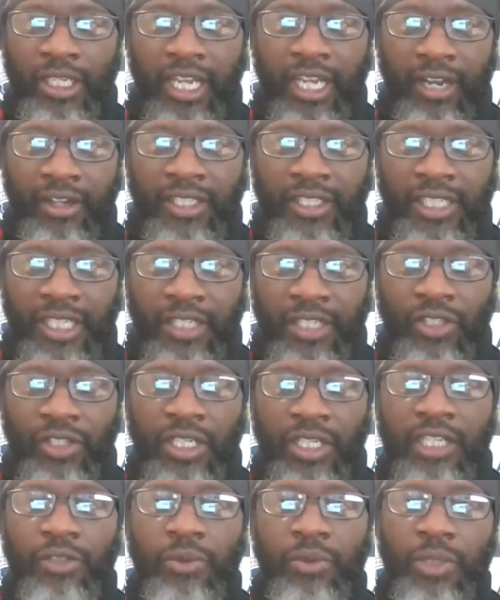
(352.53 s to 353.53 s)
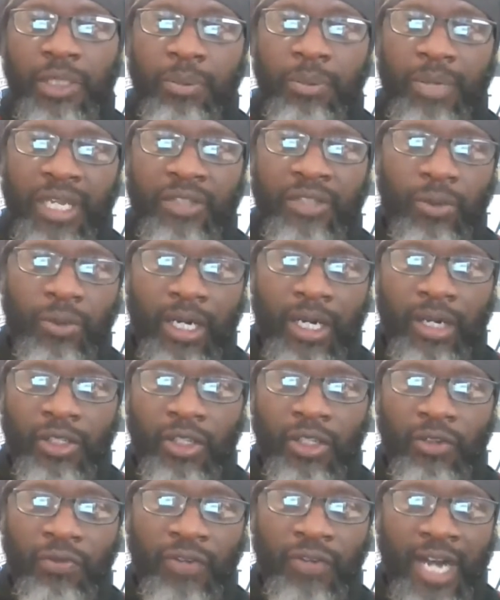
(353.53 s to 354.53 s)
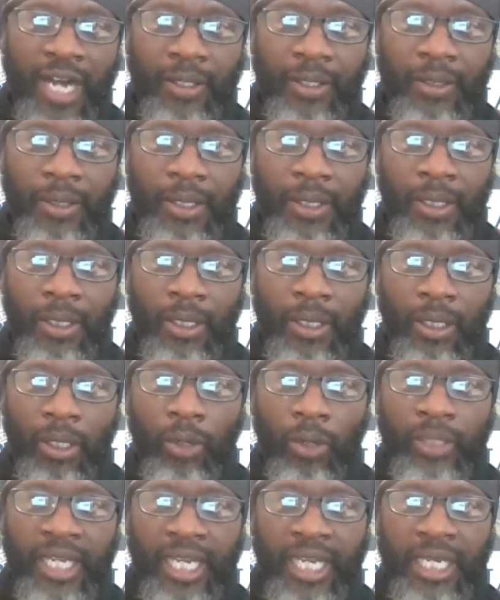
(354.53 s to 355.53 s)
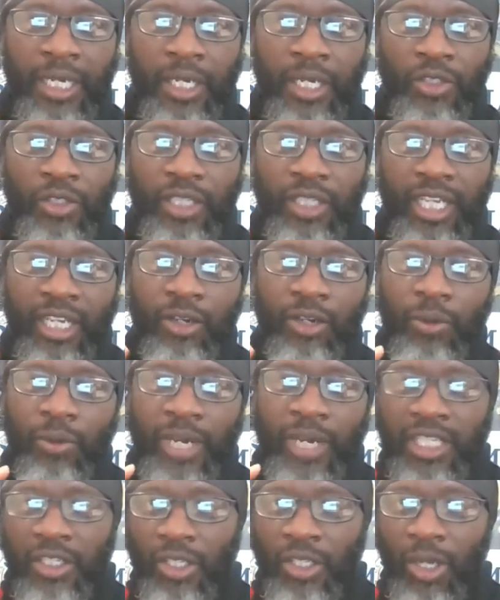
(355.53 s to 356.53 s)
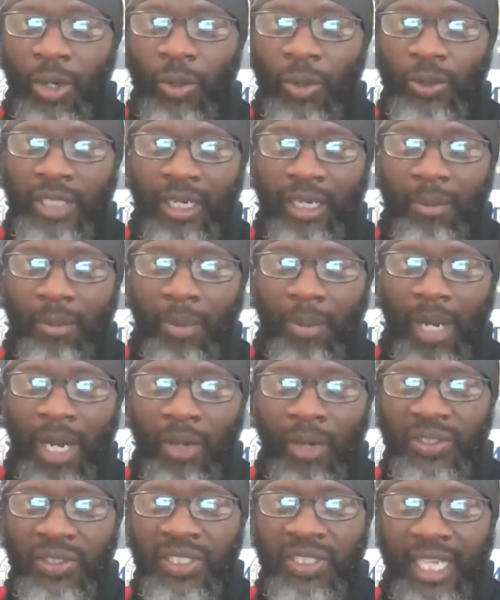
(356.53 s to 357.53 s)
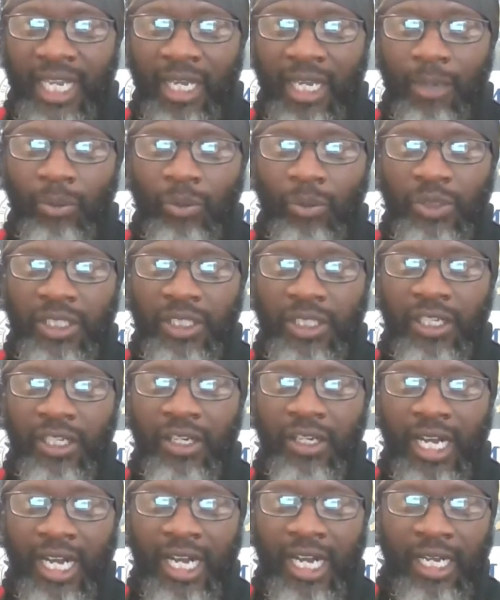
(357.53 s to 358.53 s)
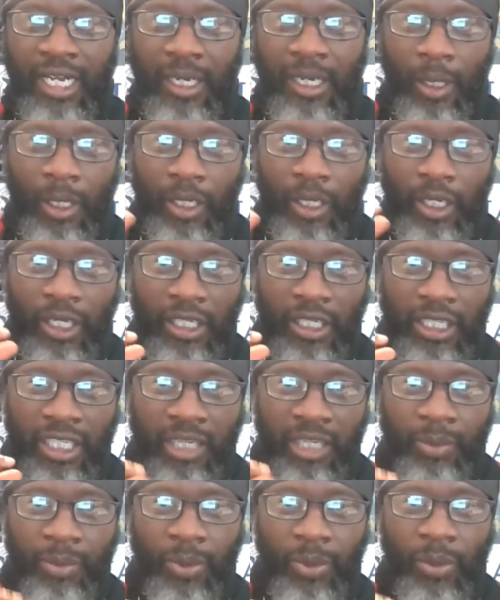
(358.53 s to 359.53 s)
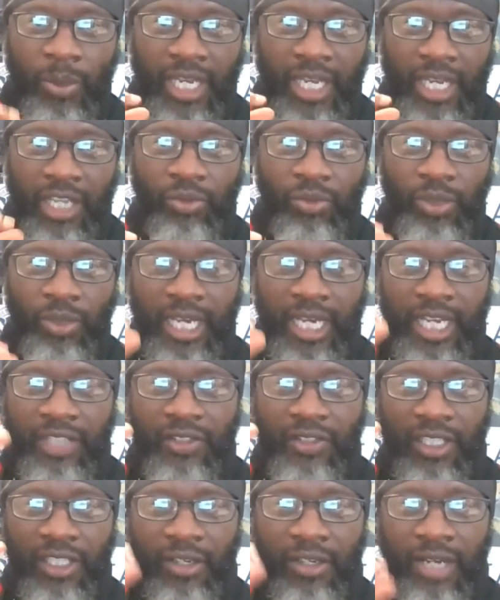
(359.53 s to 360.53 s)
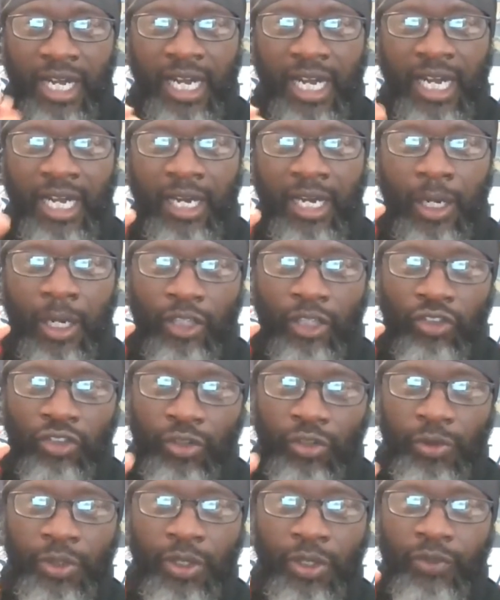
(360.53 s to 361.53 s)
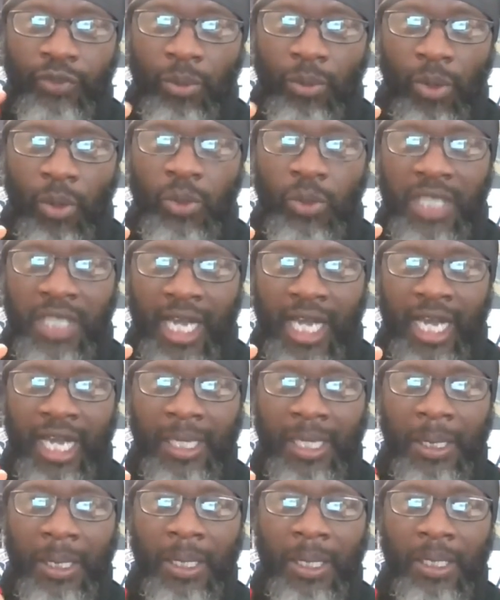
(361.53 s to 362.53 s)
heritage is really based around your father. Okay, so they already know that amongst them there are Hebrew Israelites, there are children of the Most High